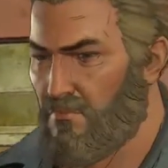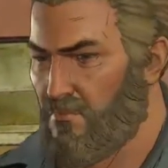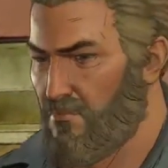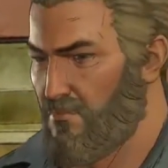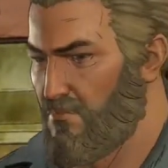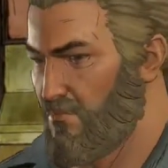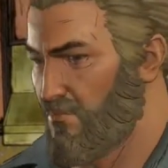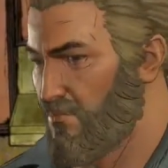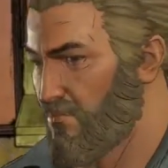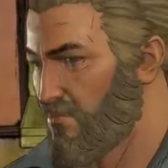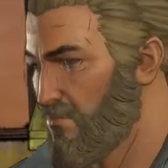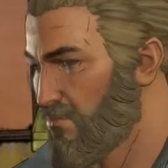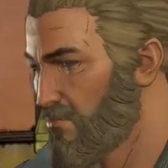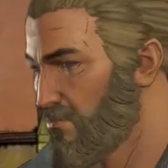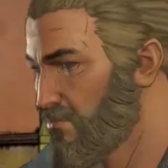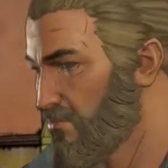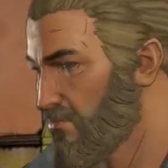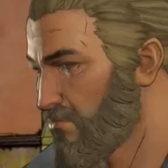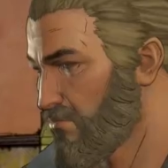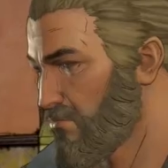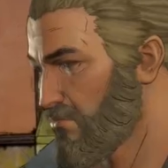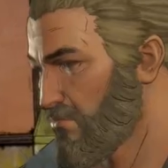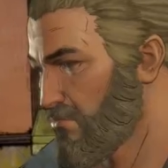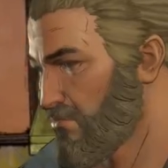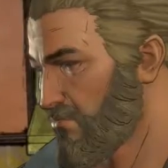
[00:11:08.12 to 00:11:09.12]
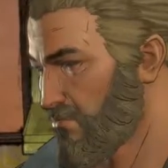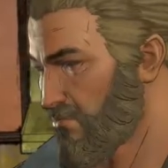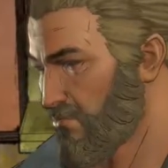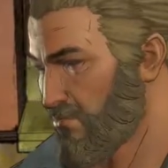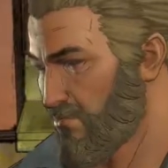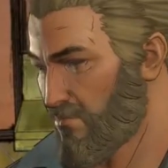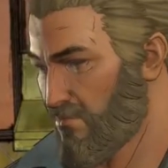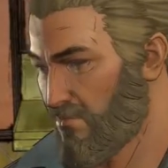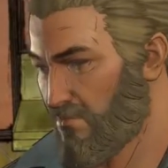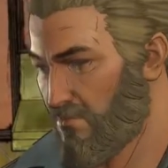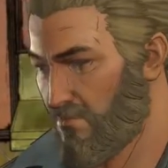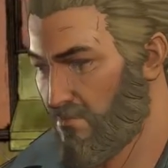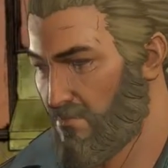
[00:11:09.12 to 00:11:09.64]

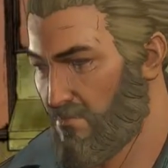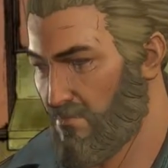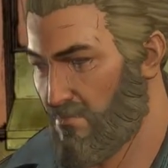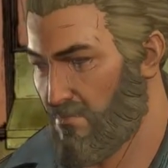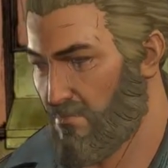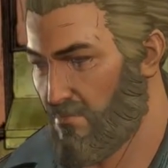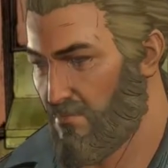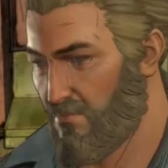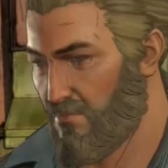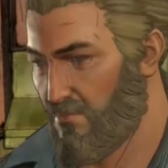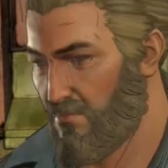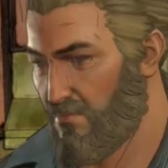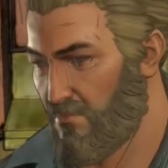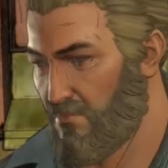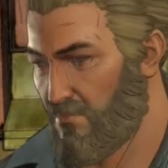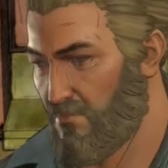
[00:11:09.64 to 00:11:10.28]
(silent)